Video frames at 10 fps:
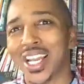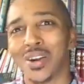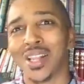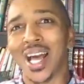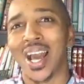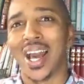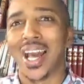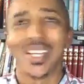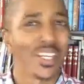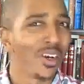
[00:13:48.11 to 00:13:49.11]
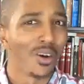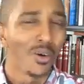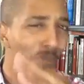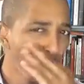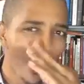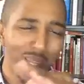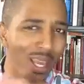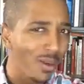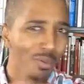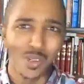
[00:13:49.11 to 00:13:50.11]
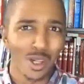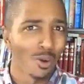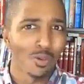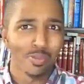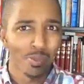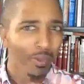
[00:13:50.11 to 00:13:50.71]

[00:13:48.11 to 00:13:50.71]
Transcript: online, you know, put in, you know,